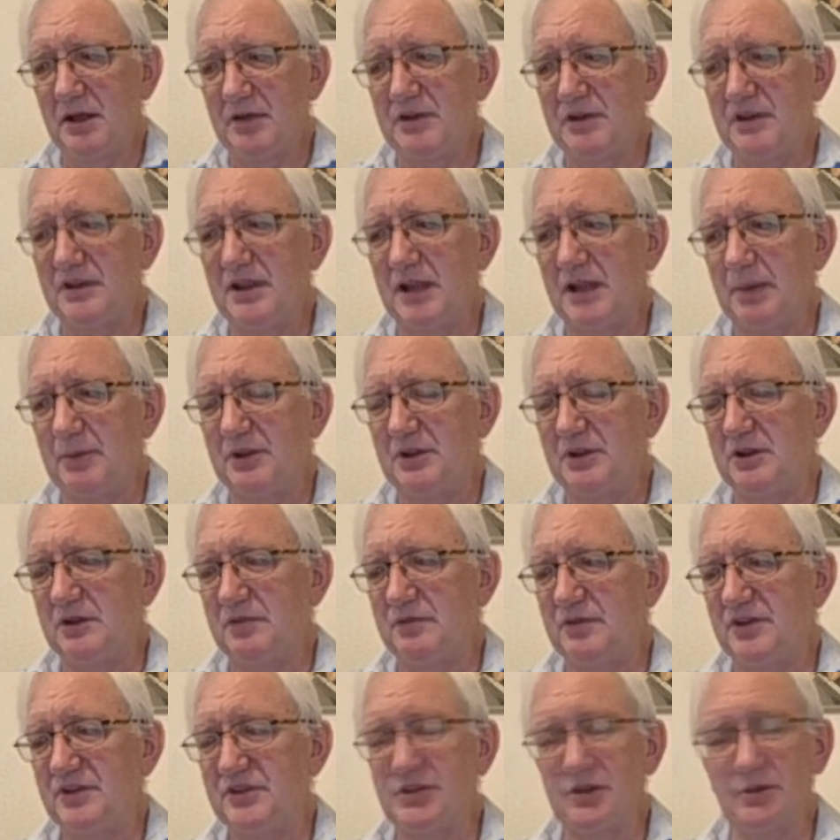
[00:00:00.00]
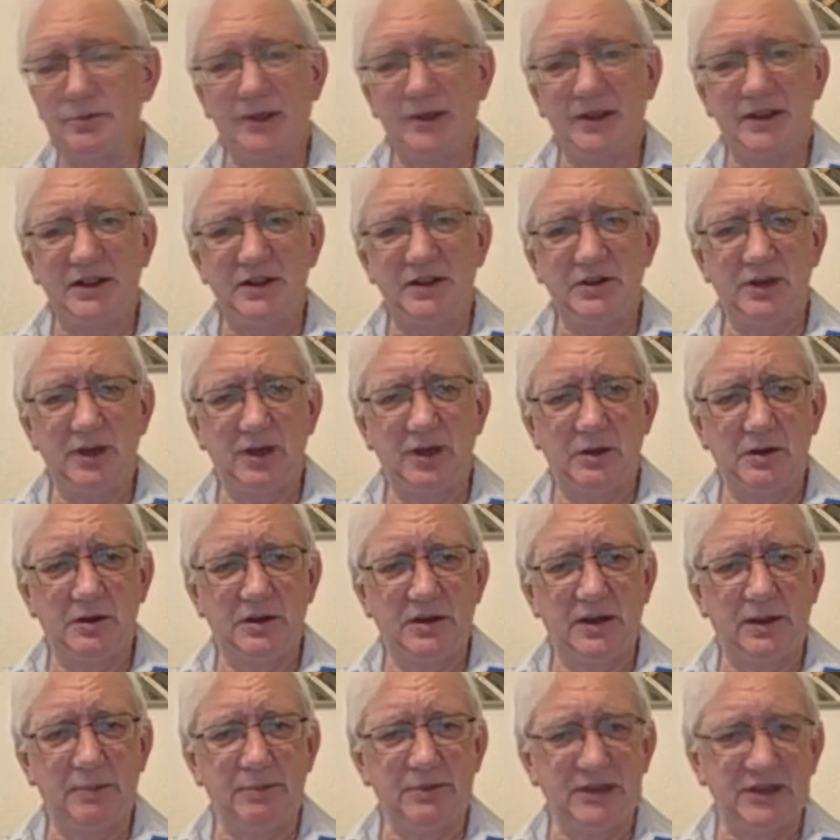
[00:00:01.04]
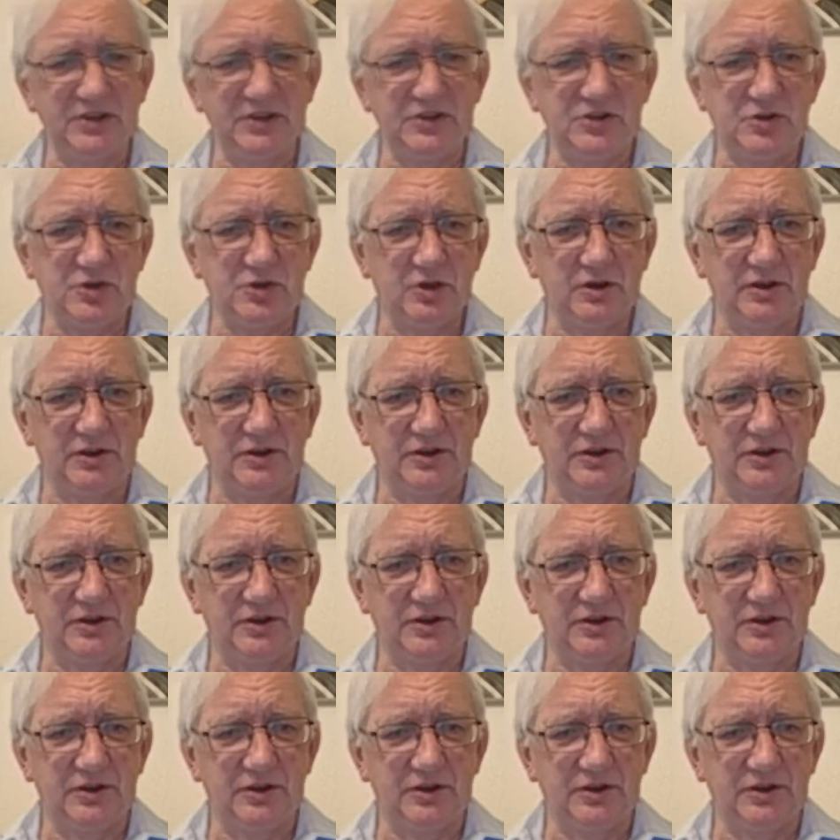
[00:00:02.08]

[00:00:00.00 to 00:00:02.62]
Here in Lebanon, there's still many Lebanese